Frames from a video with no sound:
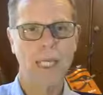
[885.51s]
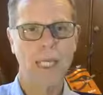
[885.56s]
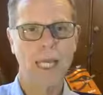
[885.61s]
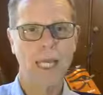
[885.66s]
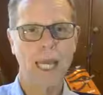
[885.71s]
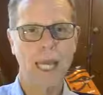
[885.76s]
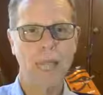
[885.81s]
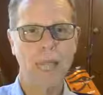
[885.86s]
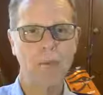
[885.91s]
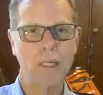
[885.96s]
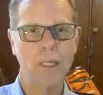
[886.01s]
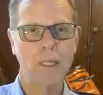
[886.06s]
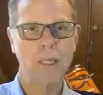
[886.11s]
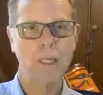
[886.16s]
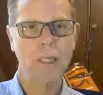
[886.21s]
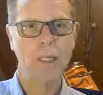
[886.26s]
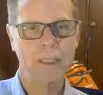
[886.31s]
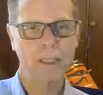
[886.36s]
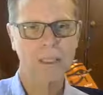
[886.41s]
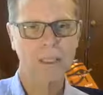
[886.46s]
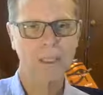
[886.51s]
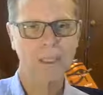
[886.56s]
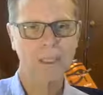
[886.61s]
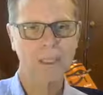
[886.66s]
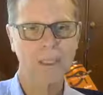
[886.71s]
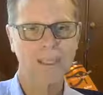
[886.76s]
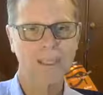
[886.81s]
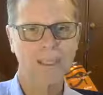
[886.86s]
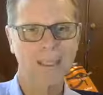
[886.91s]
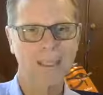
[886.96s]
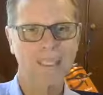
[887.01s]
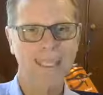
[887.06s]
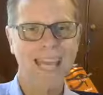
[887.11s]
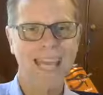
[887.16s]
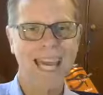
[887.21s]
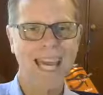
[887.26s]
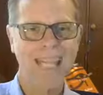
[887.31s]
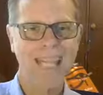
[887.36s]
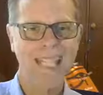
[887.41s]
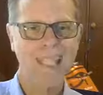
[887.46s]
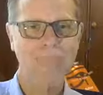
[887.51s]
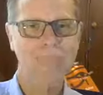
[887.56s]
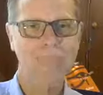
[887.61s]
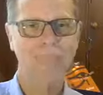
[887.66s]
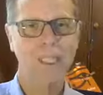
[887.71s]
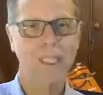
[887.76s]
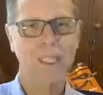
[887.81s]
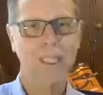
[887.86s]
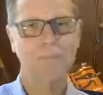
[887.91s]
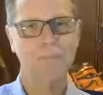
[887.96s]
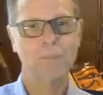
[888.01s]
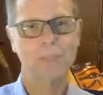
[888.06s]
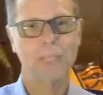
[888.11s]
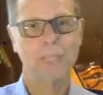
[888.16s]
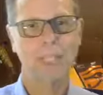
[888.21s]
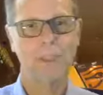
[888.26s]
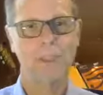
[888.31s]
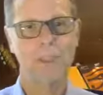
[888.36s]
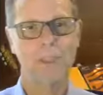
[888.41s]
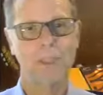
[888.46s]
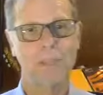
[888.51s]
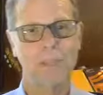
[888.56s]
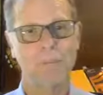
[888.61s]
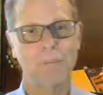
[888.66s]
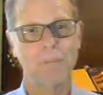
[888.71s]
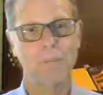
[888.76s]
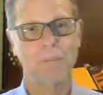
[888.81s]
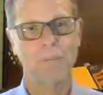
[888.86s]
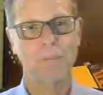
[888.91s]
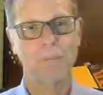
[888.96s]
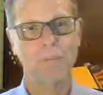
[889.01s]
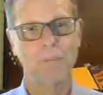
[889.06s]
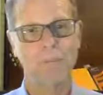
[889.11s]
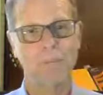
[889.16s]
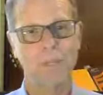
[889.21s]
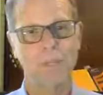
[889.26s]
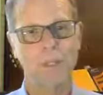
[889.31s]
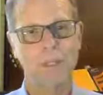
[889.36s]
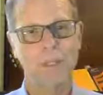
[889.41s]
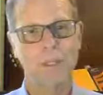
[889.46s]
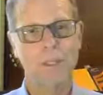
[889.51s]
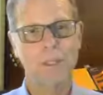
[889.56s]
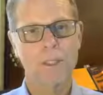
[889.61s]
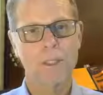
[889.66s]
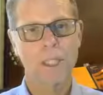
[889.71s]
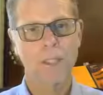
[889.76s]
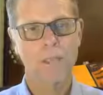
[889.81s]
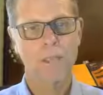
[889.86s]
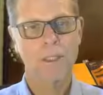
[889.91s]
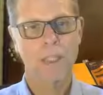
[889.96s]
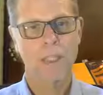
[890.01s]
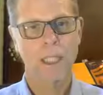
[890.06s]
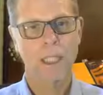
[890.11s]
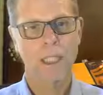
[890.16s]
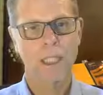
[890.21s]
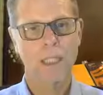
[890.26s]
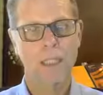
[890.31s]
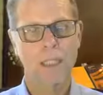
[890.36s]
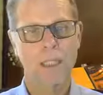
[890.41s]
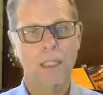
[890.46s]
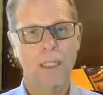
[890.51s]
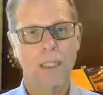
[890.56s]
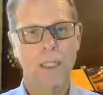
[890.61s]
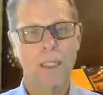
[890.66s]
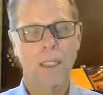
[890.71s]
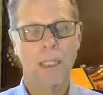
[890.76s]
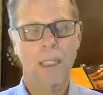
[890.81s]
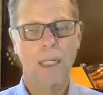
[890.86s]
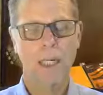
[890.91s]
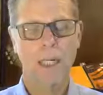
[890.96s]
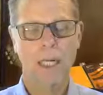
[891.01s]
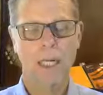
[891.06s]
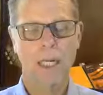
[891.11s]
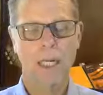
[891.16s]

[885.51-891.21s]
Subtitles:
and we become it and it becomes us. So it's like the